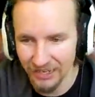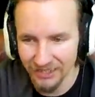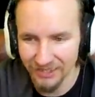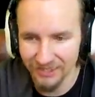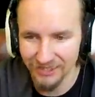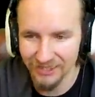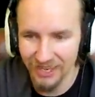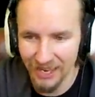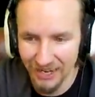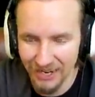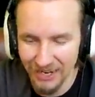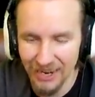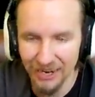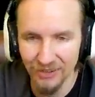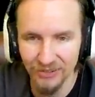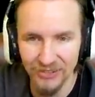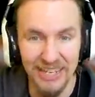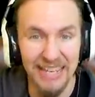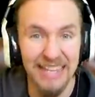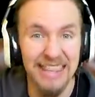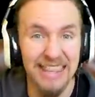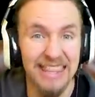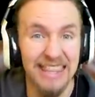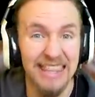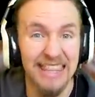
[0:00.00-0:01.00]
sell out
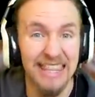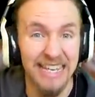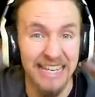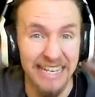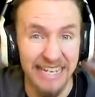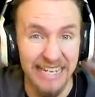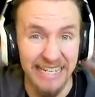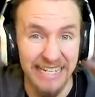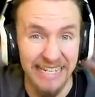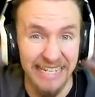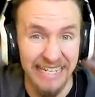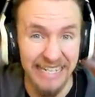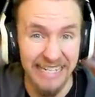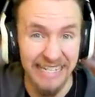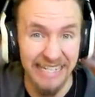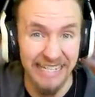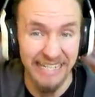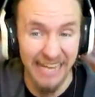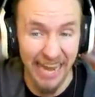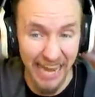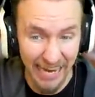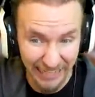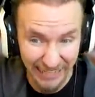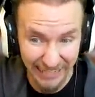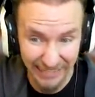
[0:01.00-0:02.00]
in thirty
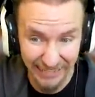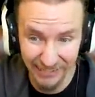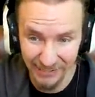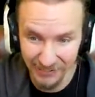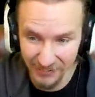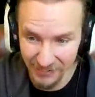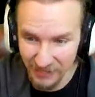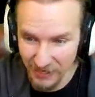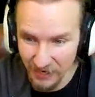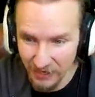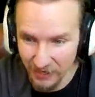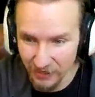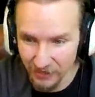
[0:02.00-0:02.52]
seconds.